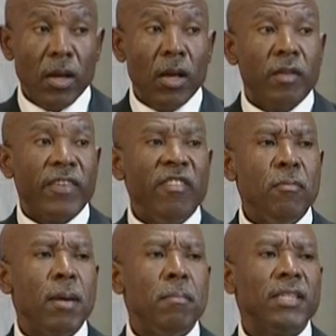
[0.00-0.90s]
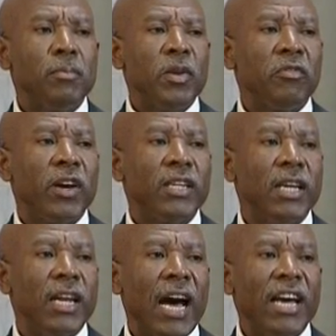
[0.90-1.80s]
5 members preferred
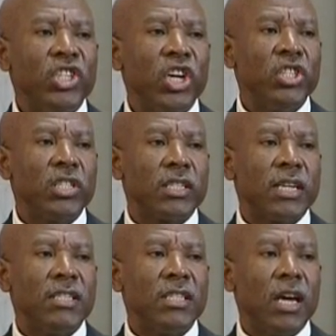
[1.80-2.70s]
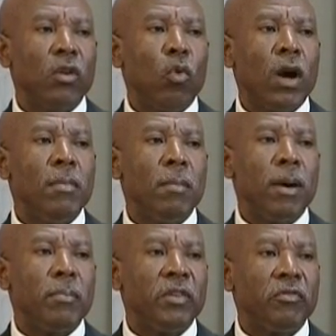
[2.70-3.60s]
an unchanged stance and 1 member
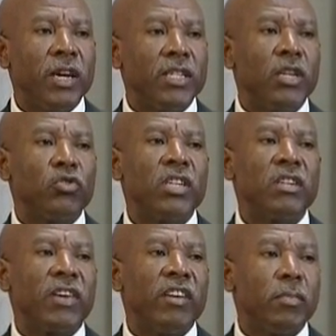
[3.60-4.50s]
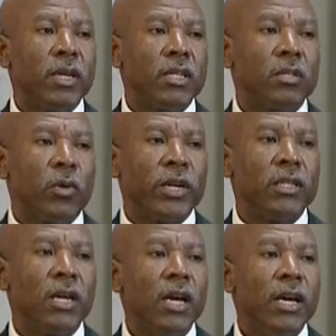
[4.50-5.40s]
preferred a 25 basis point
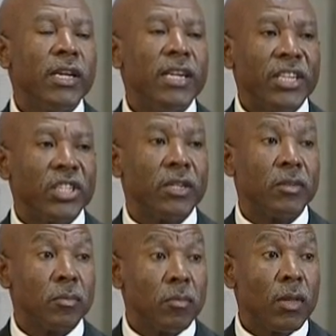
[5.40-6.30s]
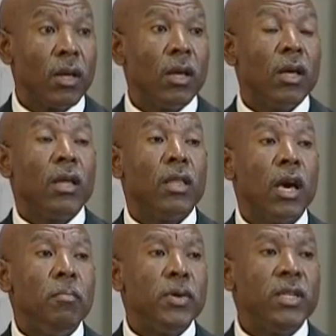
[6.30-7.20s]
reduction. The
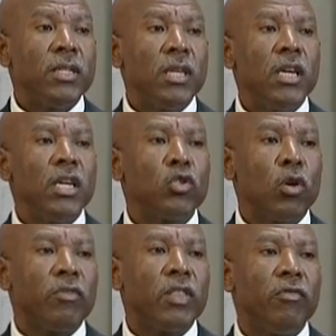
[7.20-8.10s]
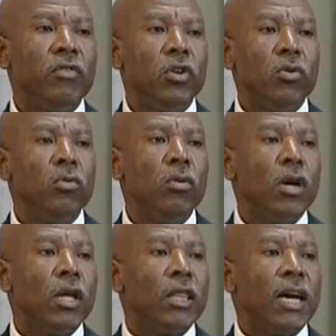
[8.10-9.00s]
MPC is of the view
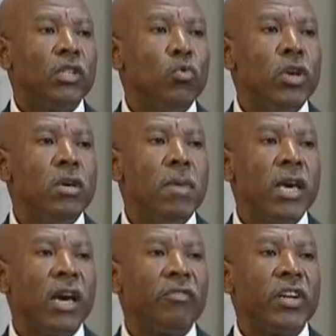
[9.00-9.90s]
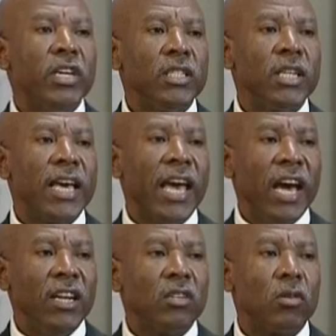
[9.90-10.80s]
that we may have reached the
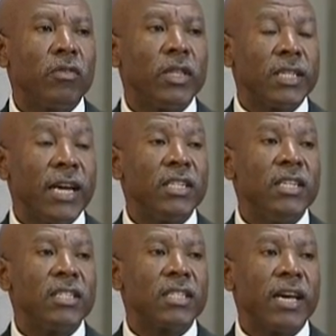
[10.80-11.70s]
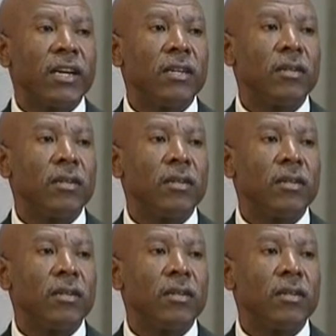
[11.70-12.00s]
end of the tightening cycle.